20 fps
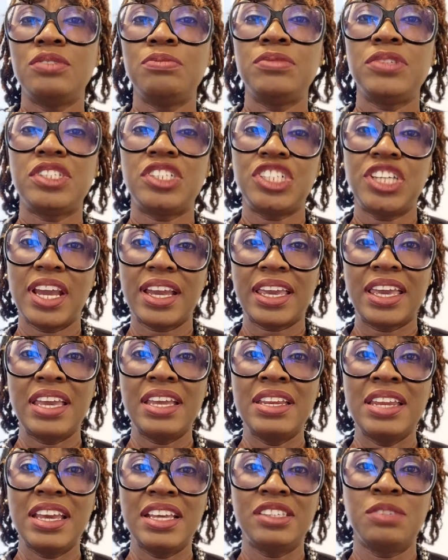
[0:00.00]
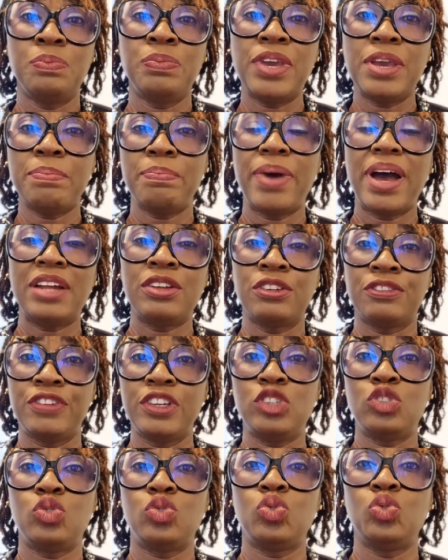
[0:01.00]
checking it, being part of
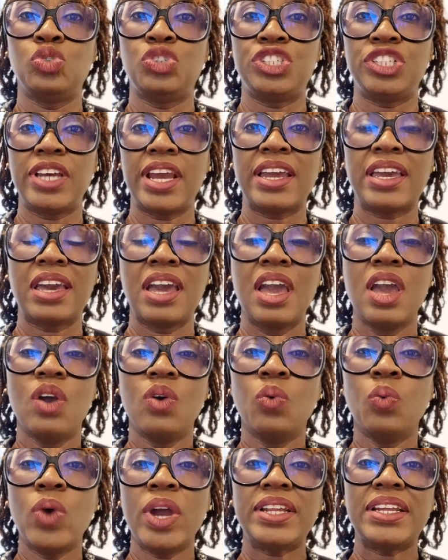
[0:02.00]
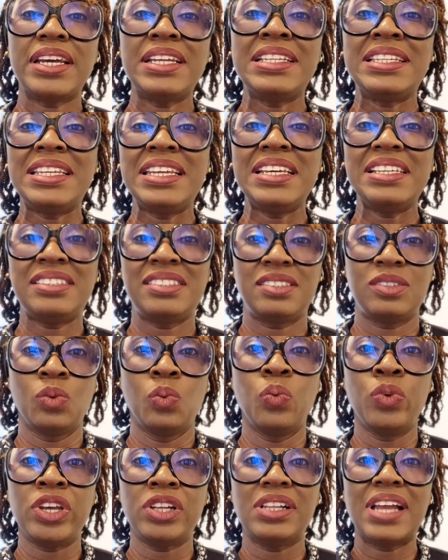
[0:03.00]
it to check whether this
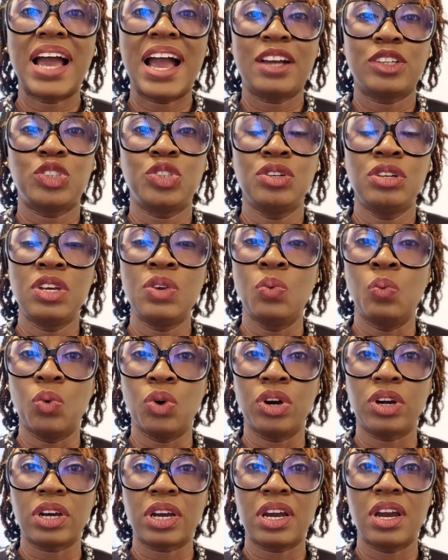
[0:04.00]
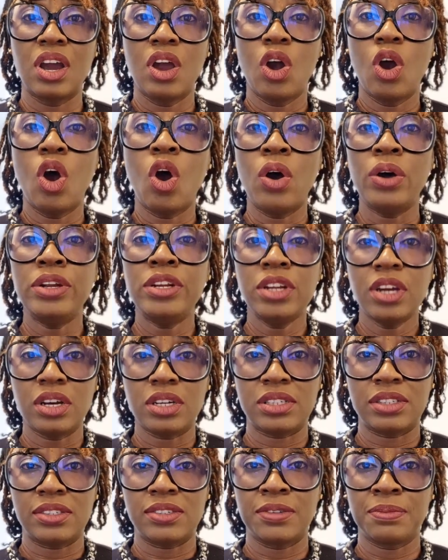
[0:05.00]
will actually work or
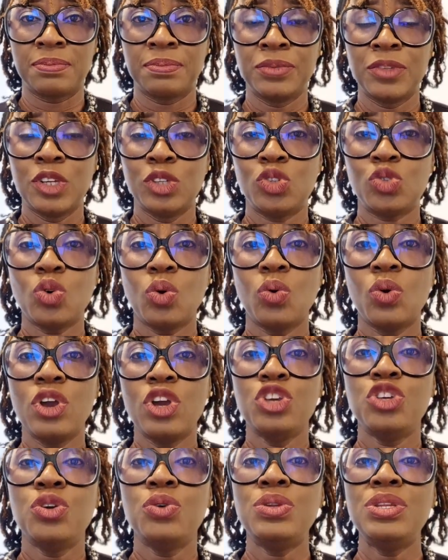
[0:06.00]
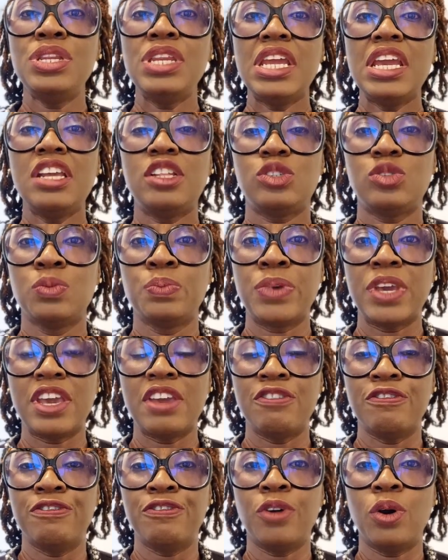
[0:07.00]
not. So you need to be
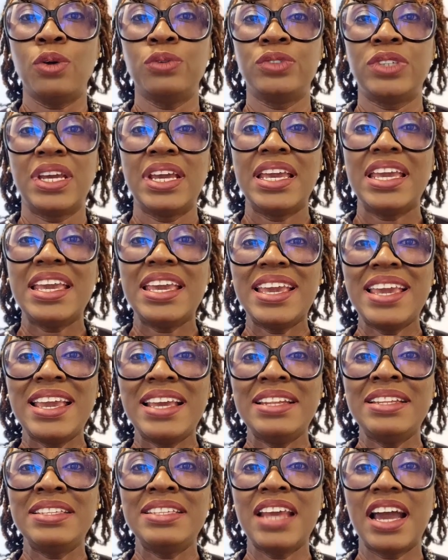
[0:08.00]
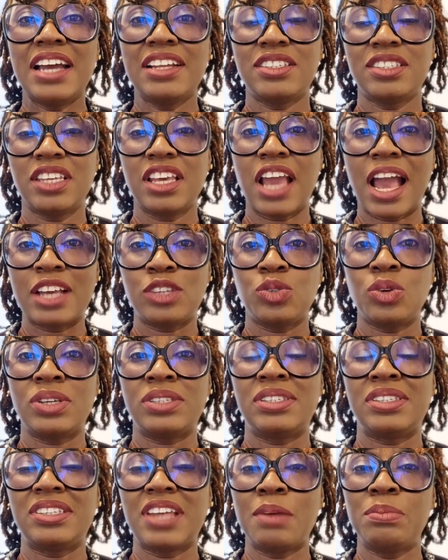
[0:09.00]
involved in that. As you're
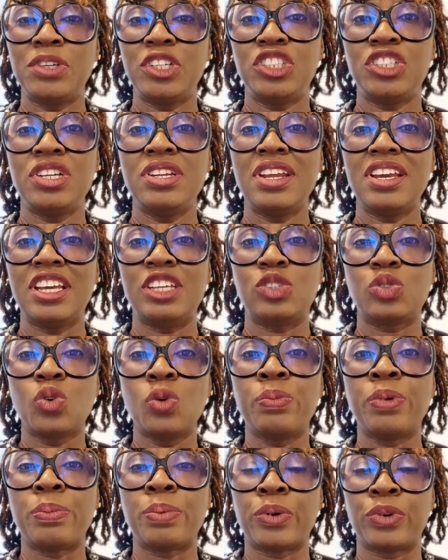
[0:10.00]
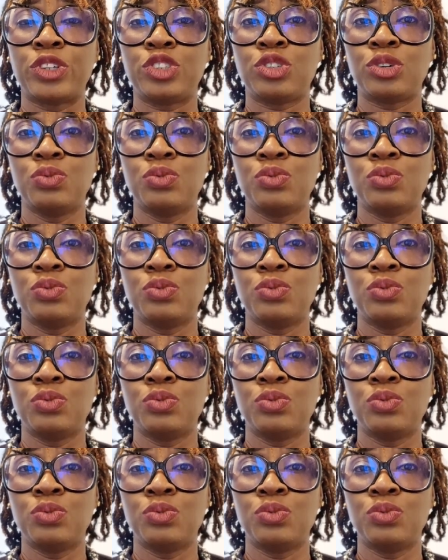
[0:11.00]
establishing a school preparation